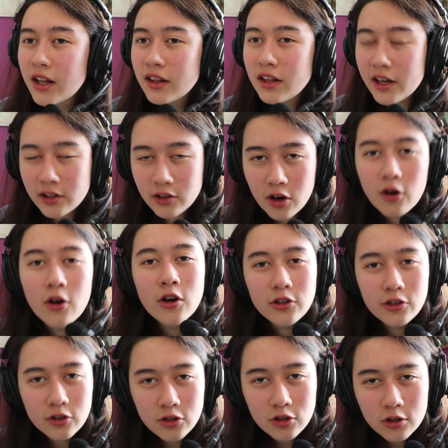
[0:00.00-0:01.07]
Like, no,
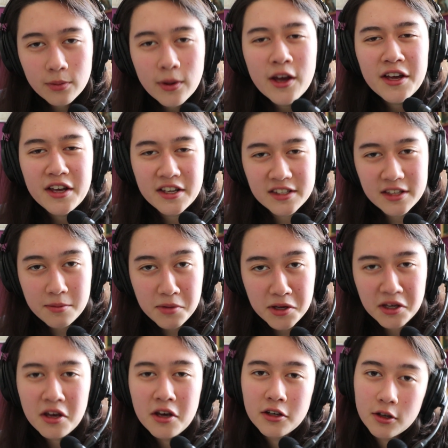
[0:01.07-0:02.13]
YouTube is a
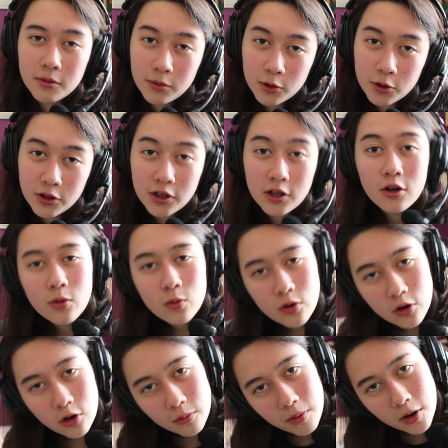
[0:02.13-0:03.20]
big community.
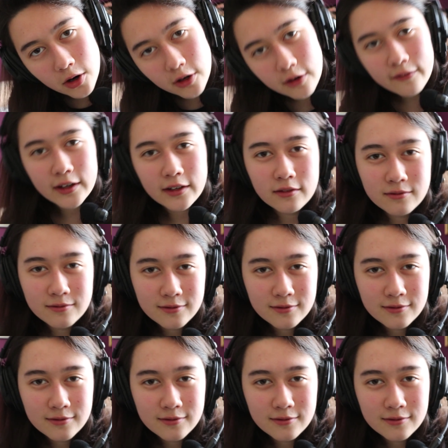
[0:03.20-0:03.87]
We're all part of it.